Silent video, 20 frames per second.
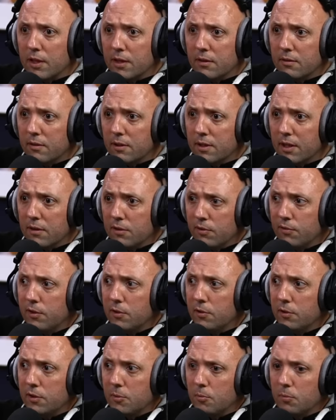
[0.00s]
I get the
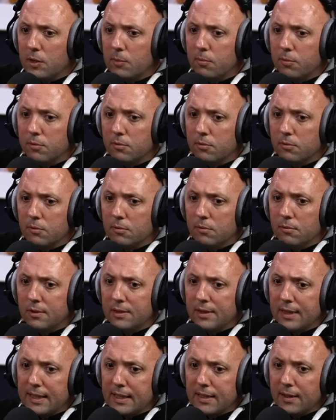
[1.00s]
feeling that people
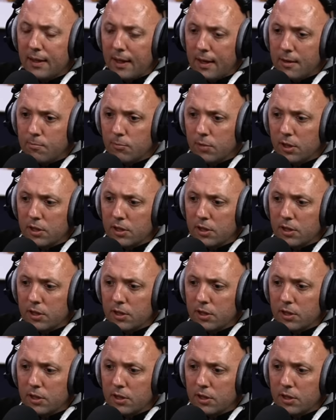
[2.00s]
like him,